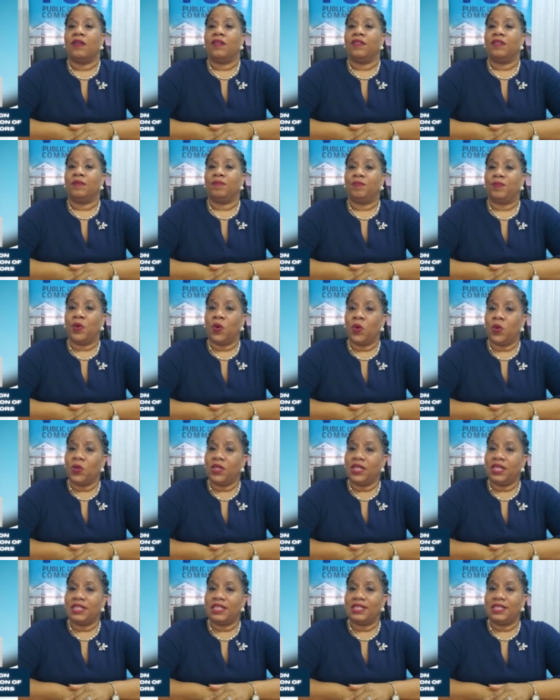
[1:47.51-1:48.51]
The
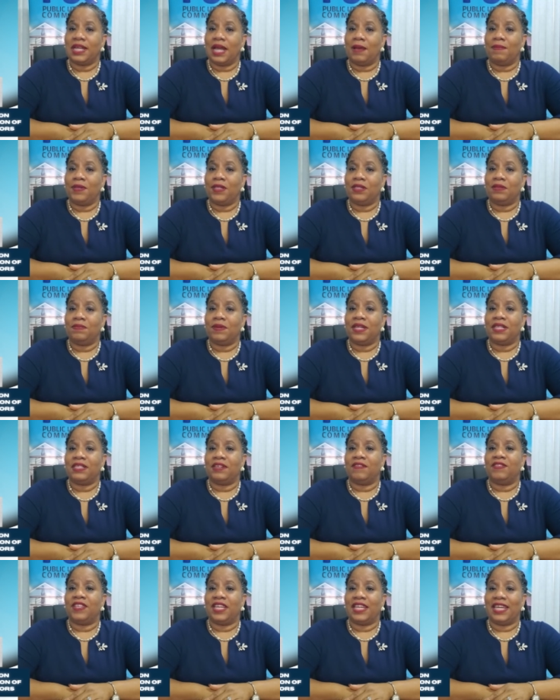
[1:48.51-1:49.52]
bold establishment
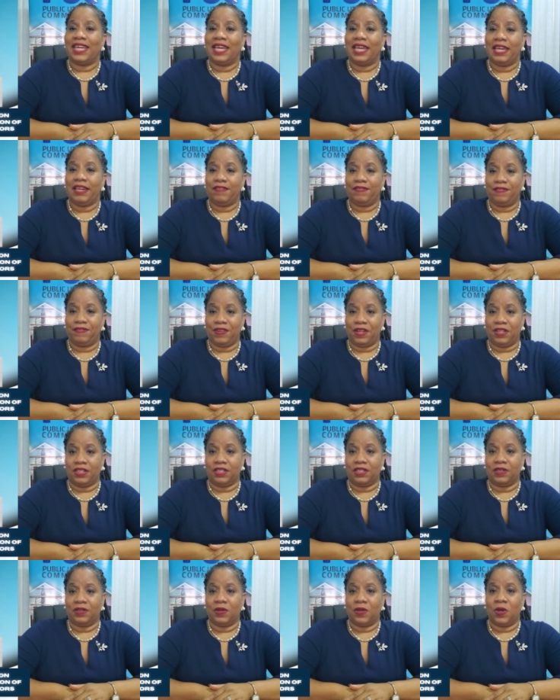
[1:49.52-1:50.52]
of the K
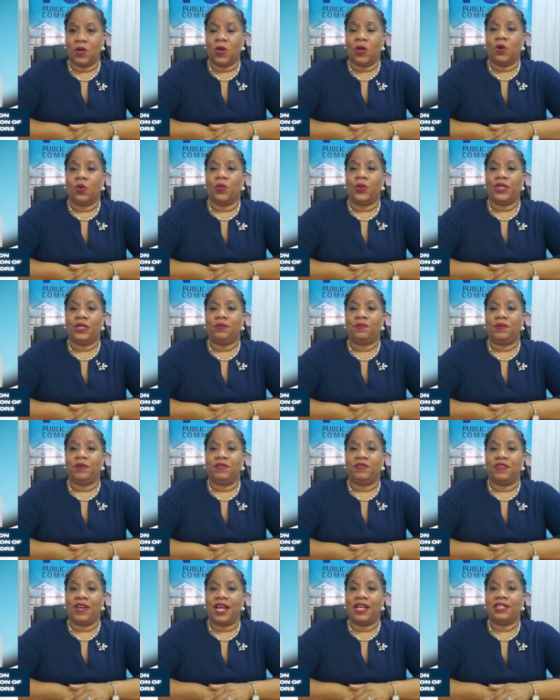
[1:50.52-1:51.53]
Fund, which
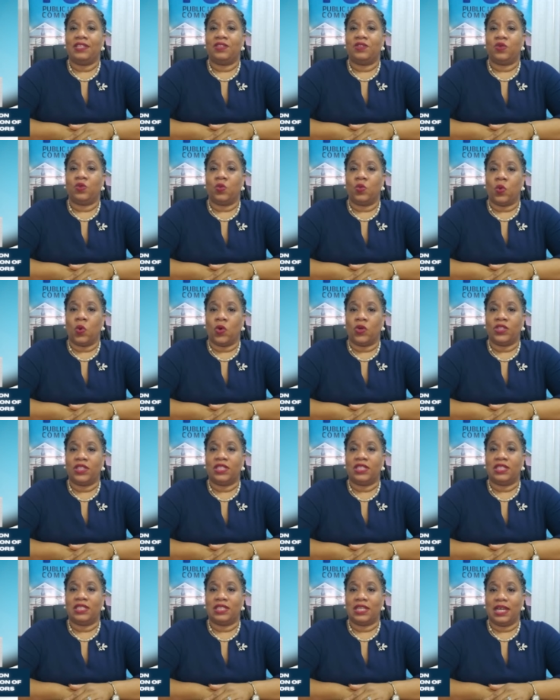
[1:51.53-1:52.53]
provides the
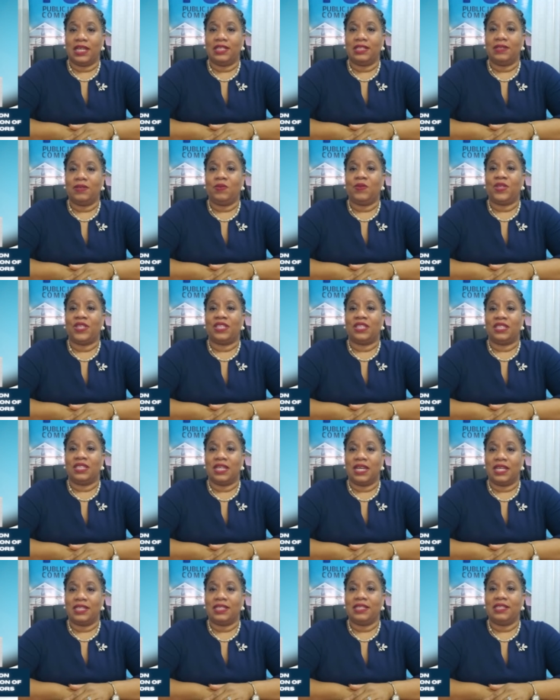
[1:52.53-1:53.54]
water sector with the
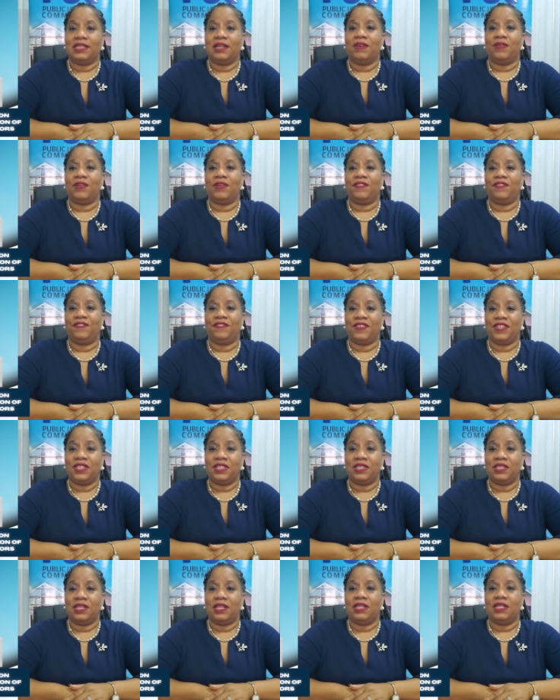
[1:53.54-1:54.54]
necessary
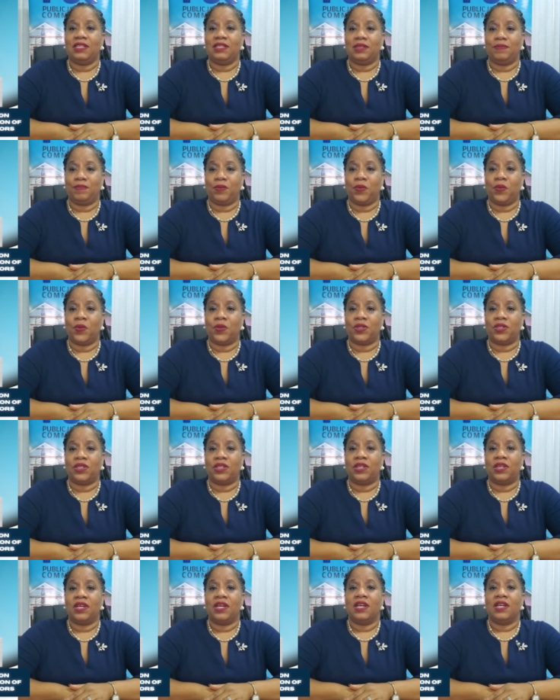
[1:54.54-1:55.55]
fiscal support
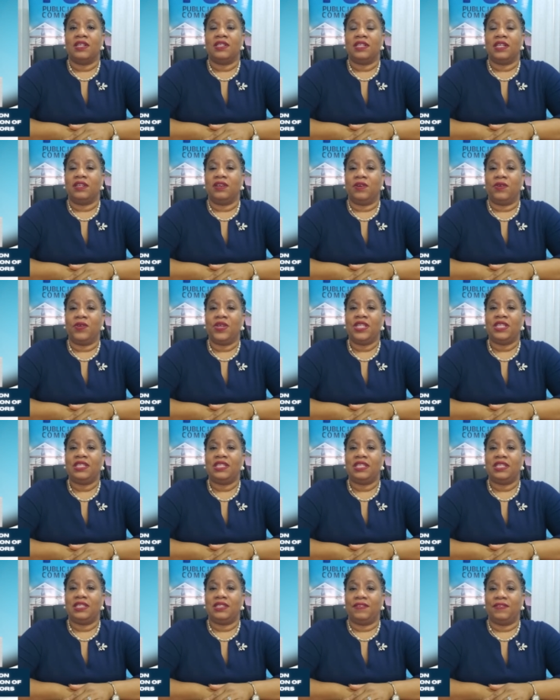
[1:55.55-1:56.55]
to
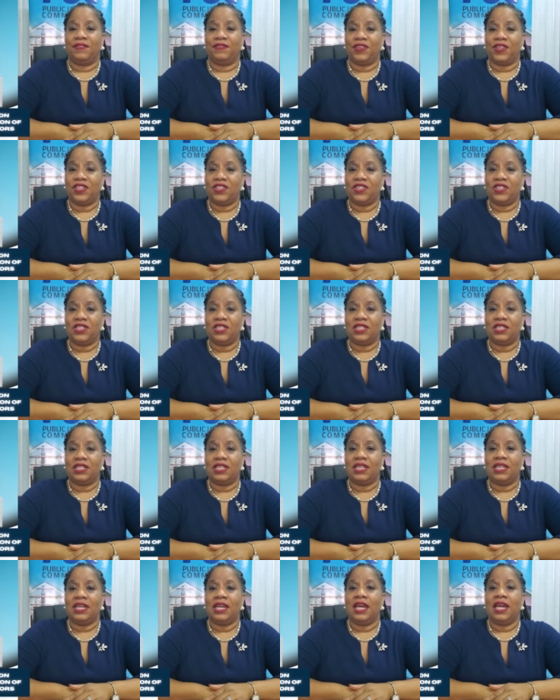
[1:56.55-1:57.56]
increase its
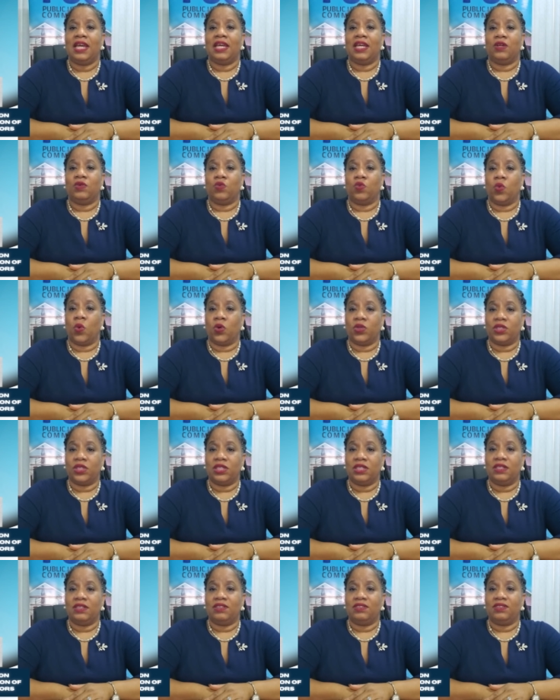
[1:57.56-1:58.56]
efficiency in
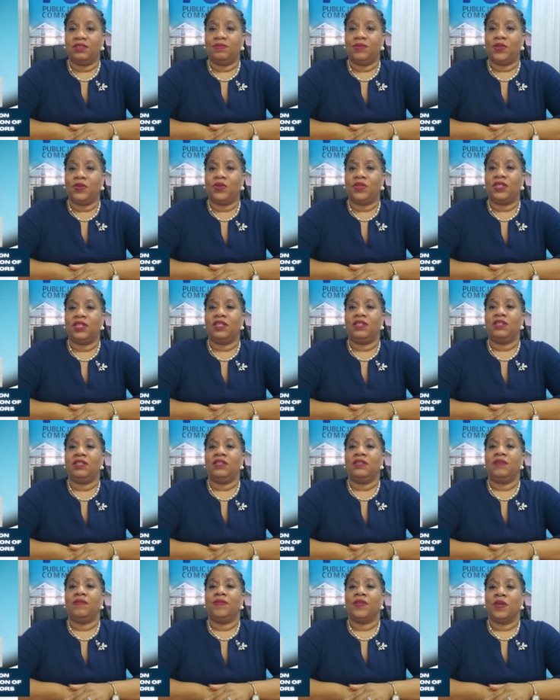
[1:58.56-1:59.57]
water distribution,
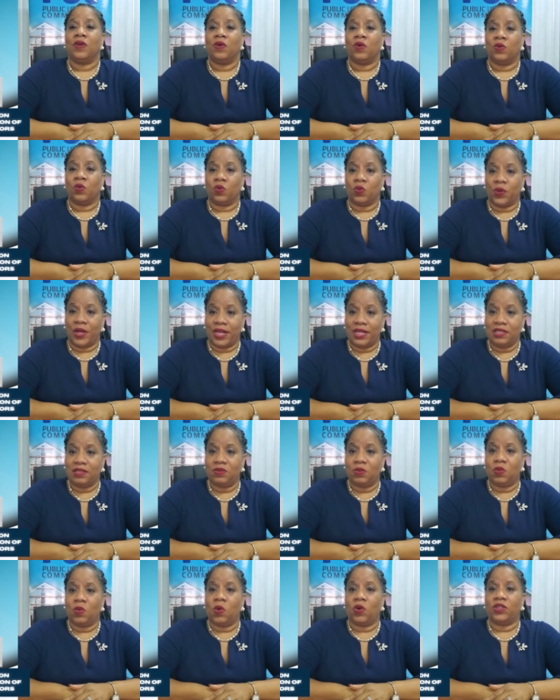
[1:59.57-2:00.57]

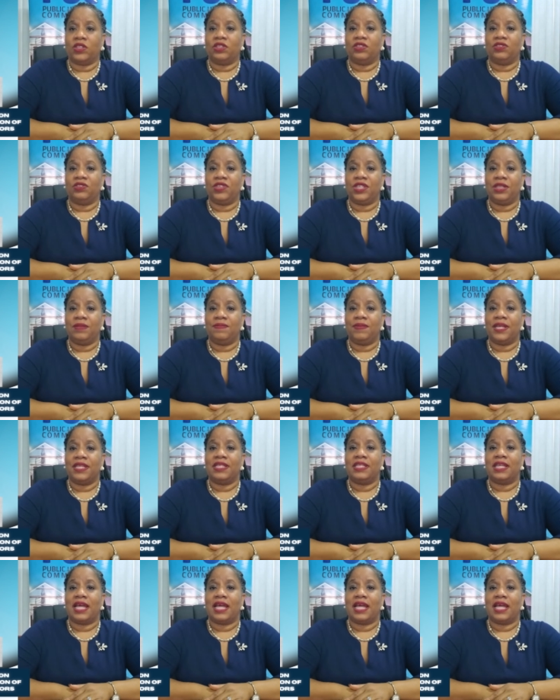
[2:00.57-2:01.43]
wastewater treatments,